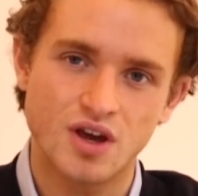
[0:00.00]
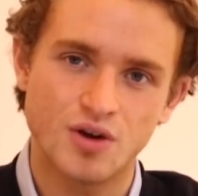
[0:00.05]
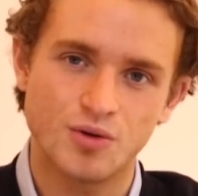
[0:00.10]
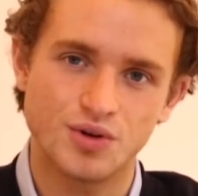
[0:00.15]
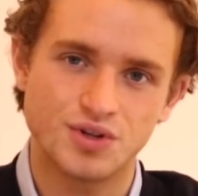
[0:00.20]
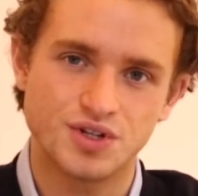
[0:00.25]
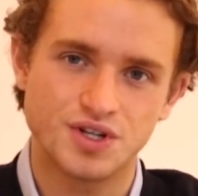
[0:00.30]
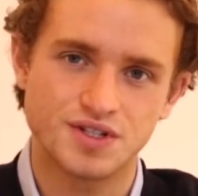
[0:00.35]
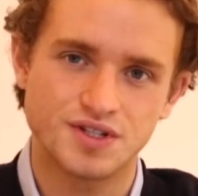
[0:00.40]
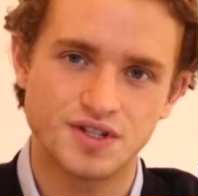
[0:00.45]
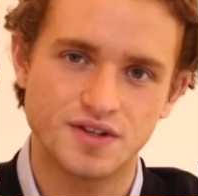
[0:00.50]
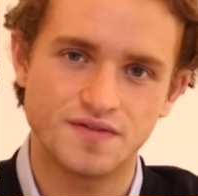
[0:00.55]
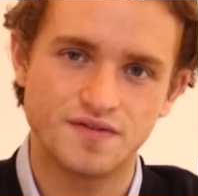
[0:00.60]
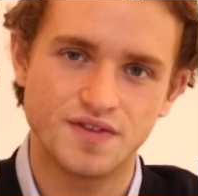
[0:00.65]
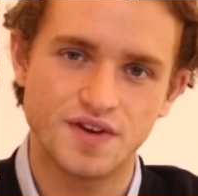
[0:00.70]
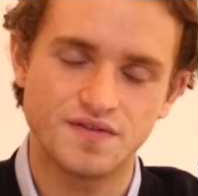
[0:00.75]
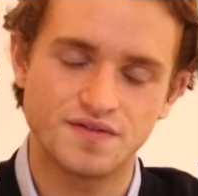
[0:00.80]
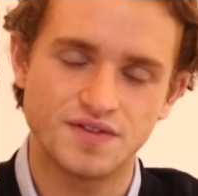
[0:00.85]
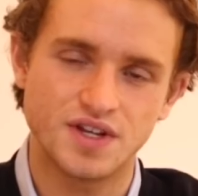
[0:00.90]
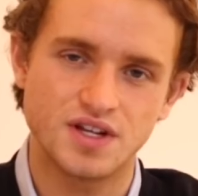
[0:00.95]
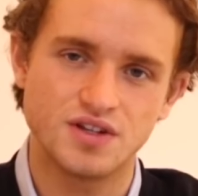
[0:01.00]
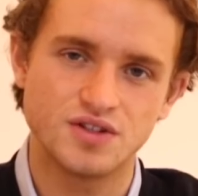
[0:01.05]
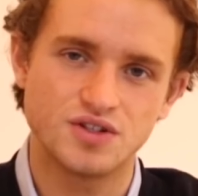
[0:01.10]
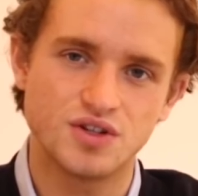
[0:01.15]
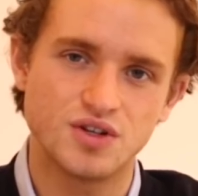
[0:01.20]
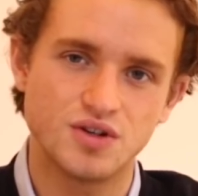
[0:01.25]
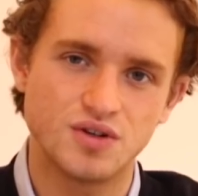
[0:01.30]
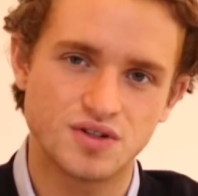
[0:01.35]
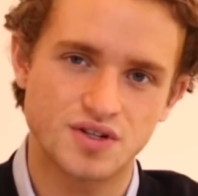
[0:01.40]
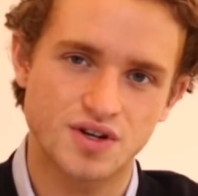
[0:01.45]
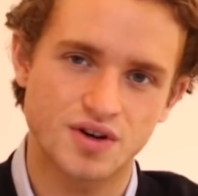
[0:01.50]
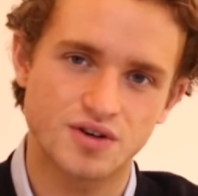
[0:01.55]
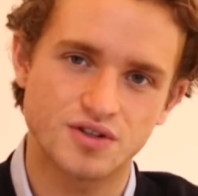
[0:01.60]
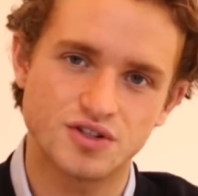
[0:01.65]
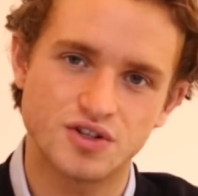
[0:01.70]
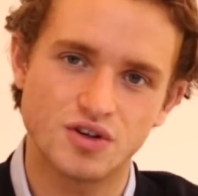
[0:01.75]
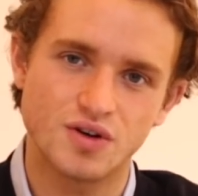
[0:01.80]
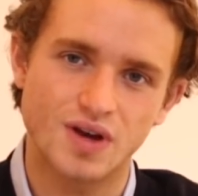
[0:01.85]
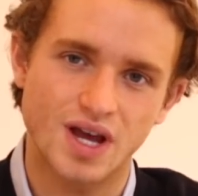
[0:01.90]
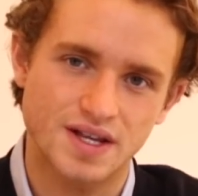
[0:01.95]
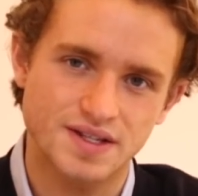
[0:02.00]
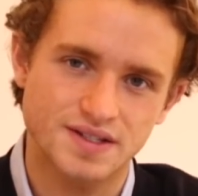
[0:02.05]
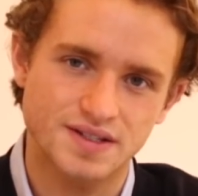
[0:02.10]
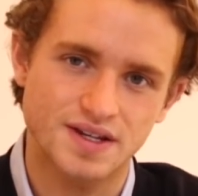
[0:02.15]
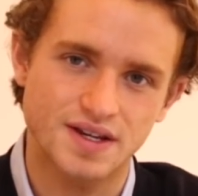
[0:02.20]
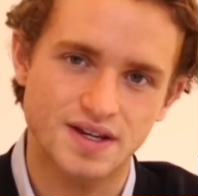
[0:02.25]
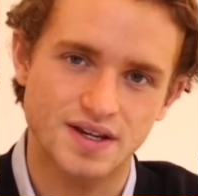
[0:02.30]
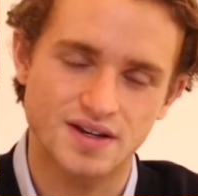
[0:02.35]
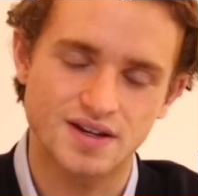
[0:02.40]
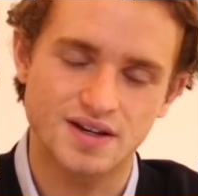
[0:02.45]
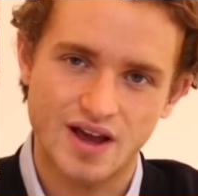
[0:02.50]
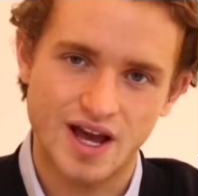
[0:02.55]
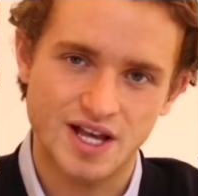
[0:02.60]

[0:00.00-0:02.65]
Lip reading: which is the 15202 ST.